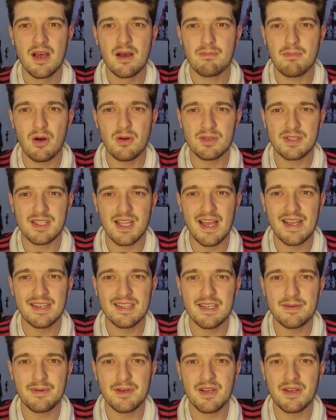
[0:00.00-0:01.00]
most
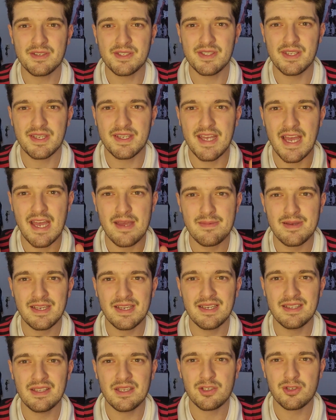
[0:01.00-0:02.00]
likely because of the gaming
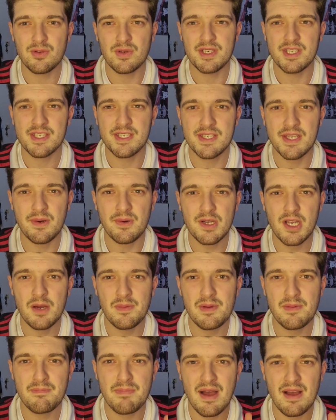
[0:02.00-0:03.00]
industry still
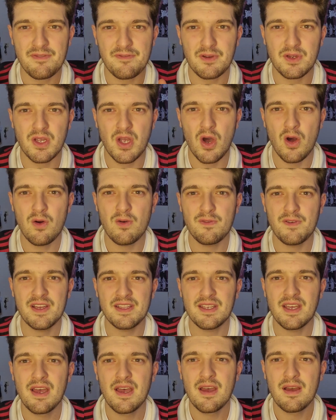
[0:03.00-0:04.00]
coming back from COVID
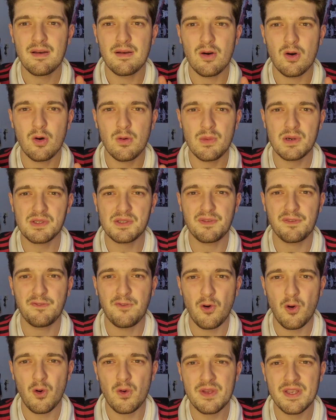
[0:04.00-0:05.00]
almost
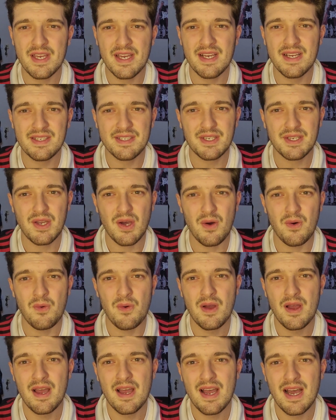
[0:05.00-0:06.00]
4 years ago,
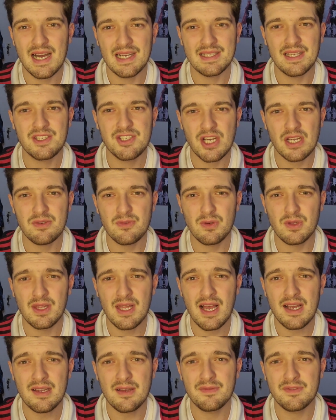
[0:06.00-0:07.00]
and the general
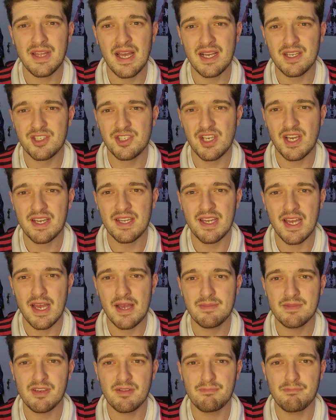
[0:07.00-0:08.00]
lack of next-gen
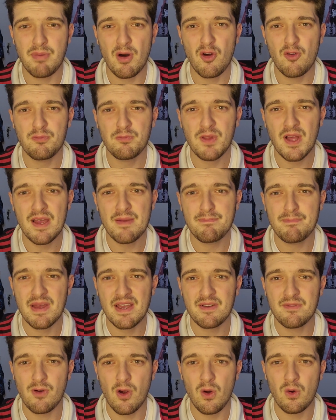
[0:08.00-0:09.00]
games have both played
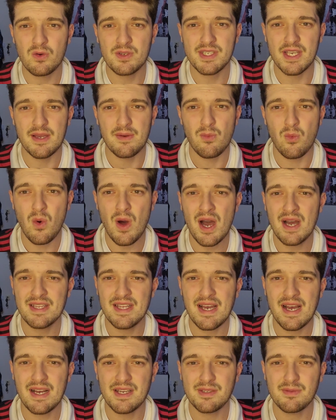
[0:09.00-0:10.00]
big roles in why
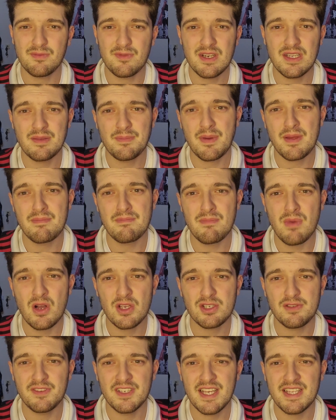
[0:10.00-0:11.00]
there hasn't really been
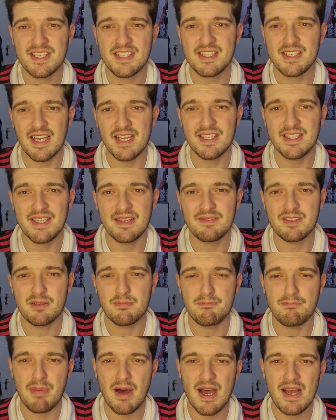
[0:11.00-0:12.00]
much of an incentive to
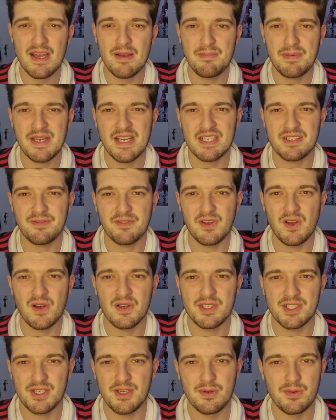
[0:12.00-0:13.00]
buy a
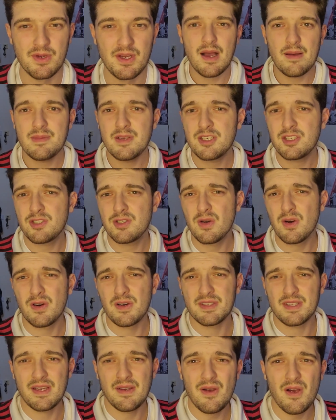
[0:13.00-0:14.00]
PSVR2. I mean, sure,
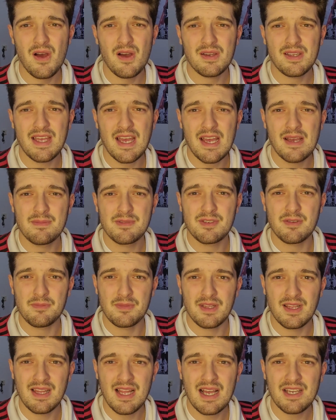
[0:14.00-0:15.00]
there are games from
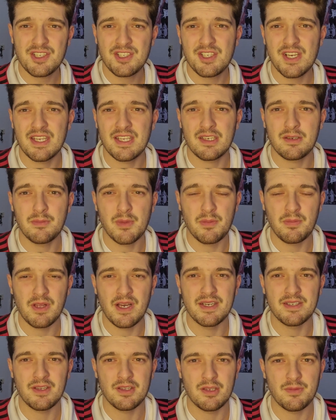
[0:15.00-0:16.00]
the last gen that can be
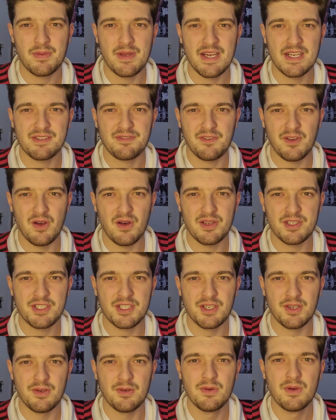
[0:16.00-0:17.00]
played on the
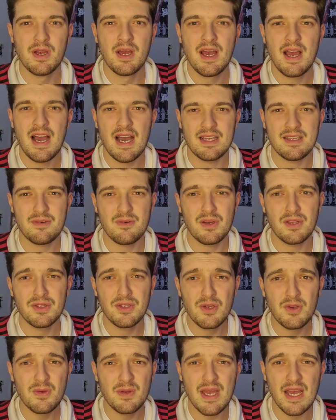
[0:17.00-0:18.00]
PSVR2, and there are
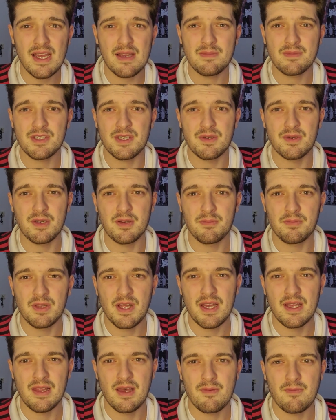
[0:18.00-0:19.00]
new games that you can
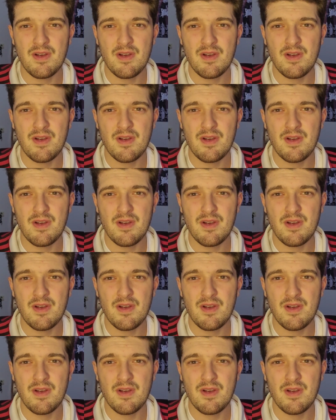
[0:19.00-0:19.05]
play like